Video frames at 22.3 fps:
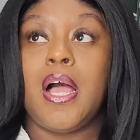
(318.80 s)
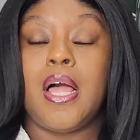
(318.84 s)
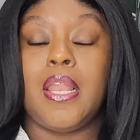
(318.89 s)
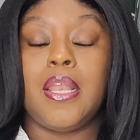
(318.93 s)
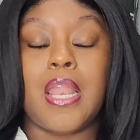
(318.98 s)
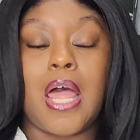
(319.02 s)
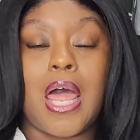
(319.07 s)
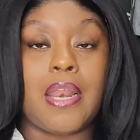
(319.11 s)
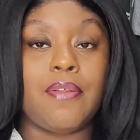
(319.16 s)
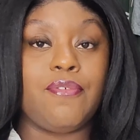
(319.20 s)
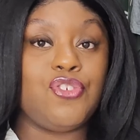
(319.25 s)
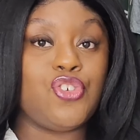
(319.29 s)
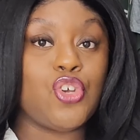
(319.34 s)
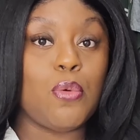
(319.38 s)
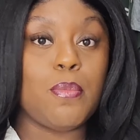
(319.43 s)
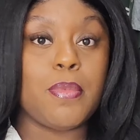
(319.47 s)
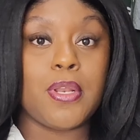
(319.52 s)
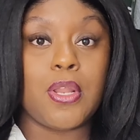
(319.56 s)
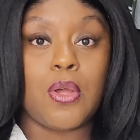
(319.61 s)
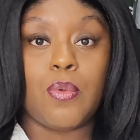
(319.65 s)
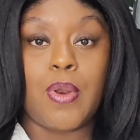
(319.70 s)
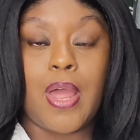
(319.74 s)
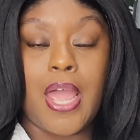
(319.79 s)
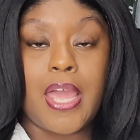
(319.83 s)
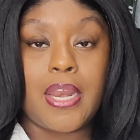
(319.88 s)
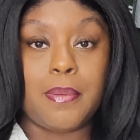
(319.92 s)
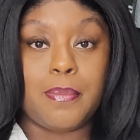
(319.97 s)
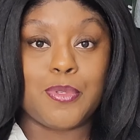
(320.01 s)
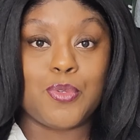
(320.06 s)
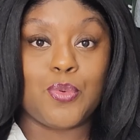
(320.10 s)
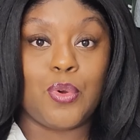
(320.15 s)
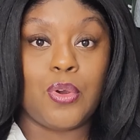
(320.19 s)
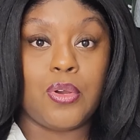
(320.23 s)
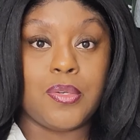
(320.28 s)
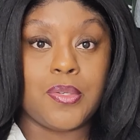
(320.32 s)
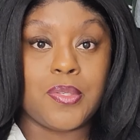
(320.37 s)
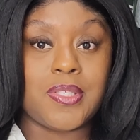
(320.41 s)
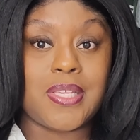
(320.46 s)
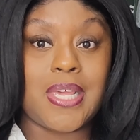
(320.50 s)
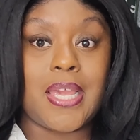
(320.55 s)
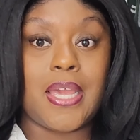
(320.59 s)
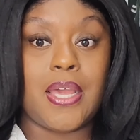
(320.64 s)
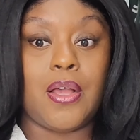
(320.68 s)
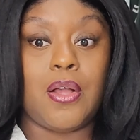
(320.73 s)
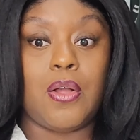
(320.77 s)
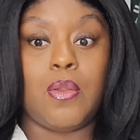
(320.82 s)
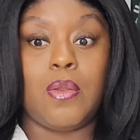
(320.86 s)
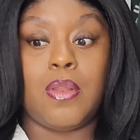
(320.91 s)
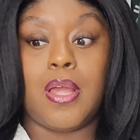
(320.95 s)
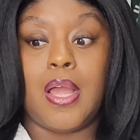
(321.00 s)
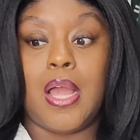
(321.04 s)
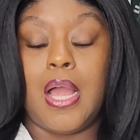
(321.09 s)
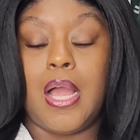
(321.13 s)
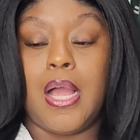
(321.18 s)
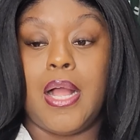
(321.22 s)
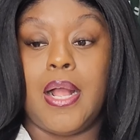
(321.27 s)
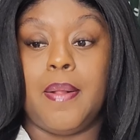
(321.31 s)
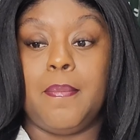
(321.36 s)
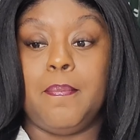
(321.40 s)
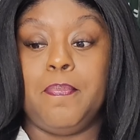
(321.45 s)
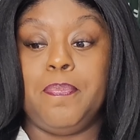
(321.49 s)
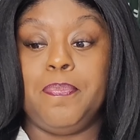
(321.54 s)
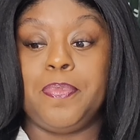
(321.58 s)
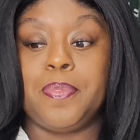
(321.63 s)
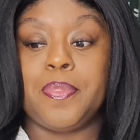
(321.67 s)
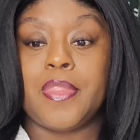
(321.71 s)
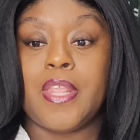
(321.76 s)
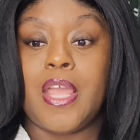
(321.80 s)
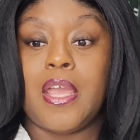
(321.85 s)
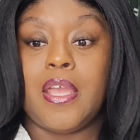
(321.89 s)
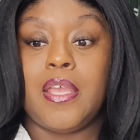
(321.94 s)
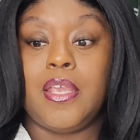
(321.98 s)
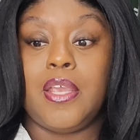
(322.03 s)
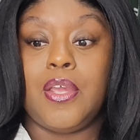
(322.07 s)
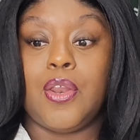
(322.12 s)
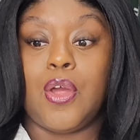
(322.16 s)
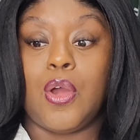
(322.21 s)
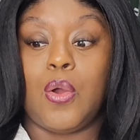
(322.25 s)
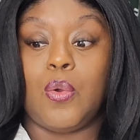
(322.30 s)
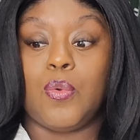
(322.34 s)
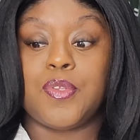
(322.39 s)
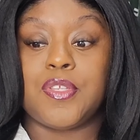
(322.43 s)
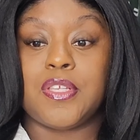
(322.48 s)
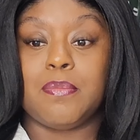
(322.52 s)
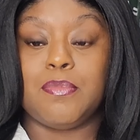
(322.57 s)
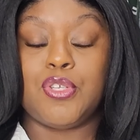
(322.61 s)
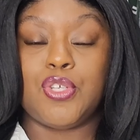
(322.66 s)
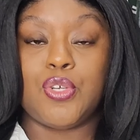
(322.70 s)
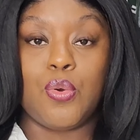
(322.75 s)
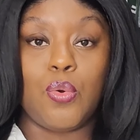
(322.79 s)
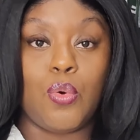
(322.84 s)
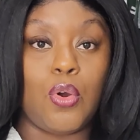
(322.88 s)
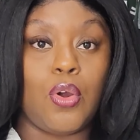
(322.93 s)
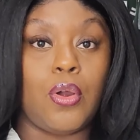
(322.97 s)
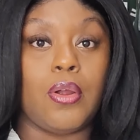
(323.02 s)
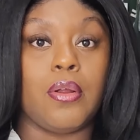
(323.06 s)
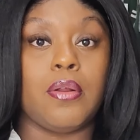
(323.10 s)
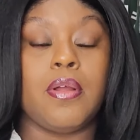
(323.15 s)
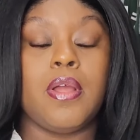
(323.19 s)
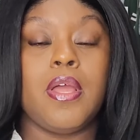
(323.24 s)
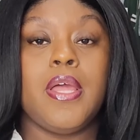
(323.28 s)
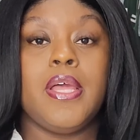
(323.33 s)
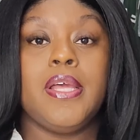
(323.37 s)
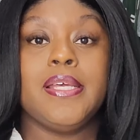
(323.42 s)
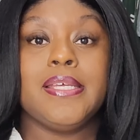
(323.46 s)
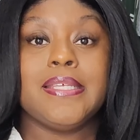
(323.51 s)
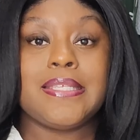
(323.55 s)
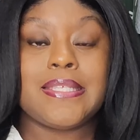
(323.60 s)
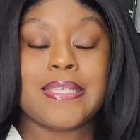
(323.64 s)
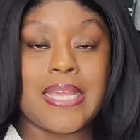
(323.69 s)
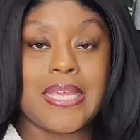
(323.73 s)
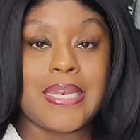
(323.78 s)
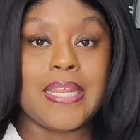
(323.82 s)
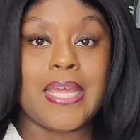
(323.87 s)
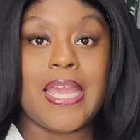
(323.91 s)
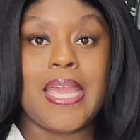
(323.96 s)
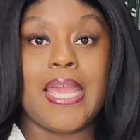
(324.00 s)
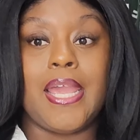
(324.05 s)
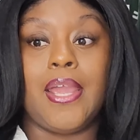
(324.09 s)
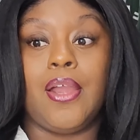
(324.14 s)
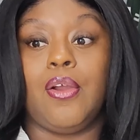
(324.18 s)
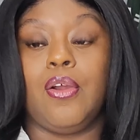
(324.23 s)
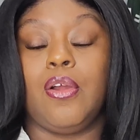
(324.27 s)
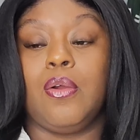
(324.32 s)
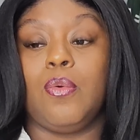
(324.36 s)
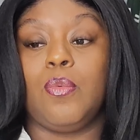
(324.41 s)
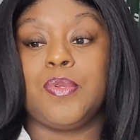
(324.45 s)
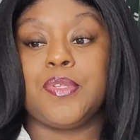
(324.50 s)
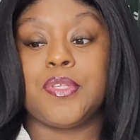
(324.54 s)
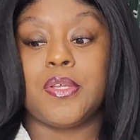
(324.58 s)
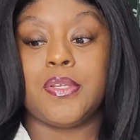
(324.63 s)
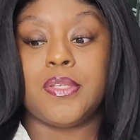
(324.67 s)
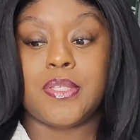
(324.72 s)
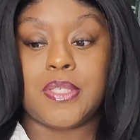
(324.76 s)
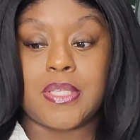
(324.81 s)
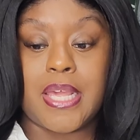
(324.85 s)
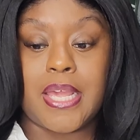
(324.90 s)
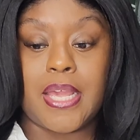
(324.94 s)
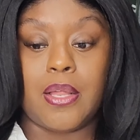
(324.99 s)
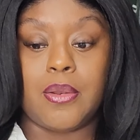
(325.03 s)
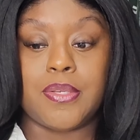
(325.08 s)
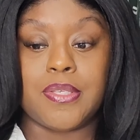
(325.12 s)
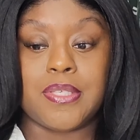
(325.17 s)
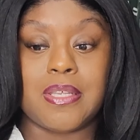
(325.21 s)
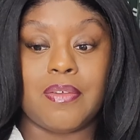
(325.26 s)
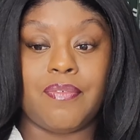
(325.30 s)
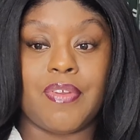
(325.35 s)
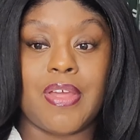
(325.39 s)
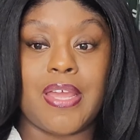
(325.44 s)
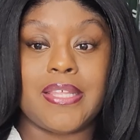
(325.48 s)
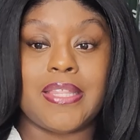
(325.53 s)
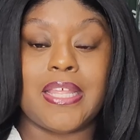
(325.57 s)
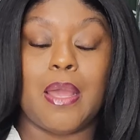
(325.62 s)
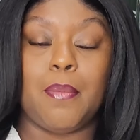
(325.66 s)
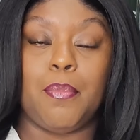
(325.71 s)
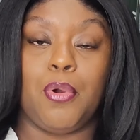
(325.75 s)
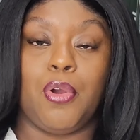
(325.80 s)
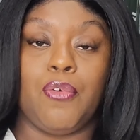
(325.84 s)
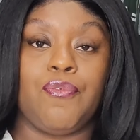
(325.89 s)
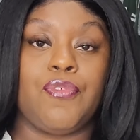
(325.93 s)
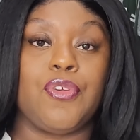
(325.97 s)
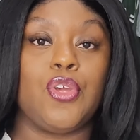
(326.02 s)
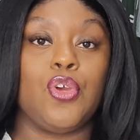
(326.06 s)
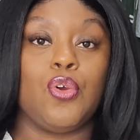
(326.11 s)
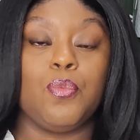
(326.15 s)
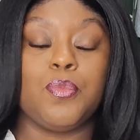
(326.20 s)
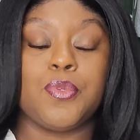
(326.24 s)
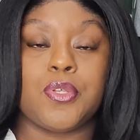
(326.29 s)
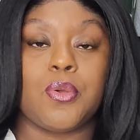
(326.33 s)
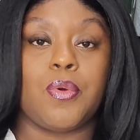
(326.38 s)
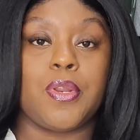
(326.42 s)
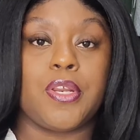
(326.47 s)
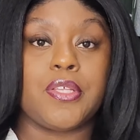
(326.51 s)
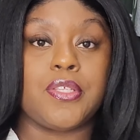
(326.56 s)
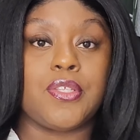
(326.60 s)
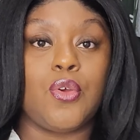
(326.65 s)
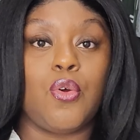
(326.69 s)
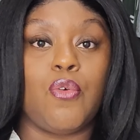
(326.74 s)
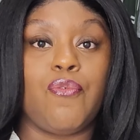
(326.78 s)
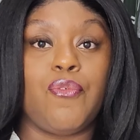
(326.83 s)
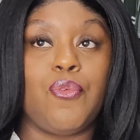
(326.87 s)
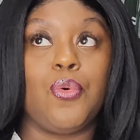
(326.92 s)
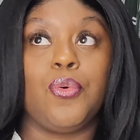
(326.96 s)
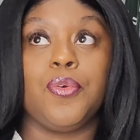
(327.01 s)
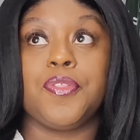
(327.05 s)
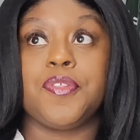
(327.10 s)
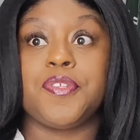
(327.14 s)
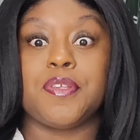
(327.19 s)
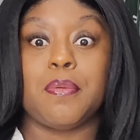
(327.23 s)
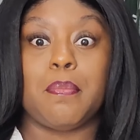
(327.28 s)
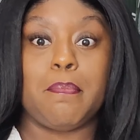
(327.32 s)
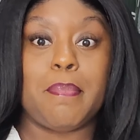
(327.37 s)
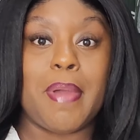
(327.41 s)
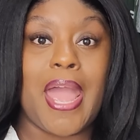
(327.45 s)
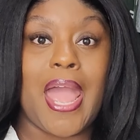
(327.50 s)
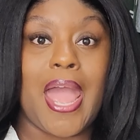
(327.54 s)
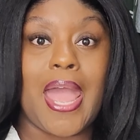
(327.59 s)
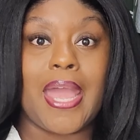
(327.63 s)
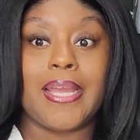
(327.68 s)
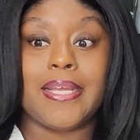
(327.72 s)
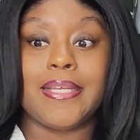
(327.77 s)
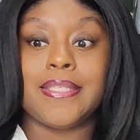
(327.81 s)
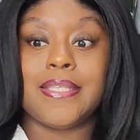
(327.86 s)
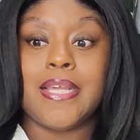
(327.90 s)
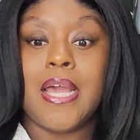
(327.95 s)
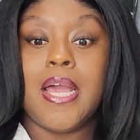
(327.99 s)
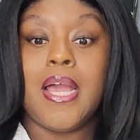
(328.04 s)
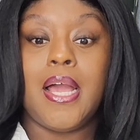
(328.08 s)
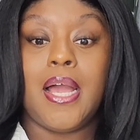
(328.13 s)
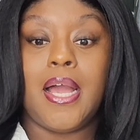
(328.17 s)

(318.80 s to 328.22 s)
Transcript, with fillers: a lot of Jo Malone items were on sale, um, you know, some Dior skincare was on sale and stuff like that, perfume, so on and so forth, some bags.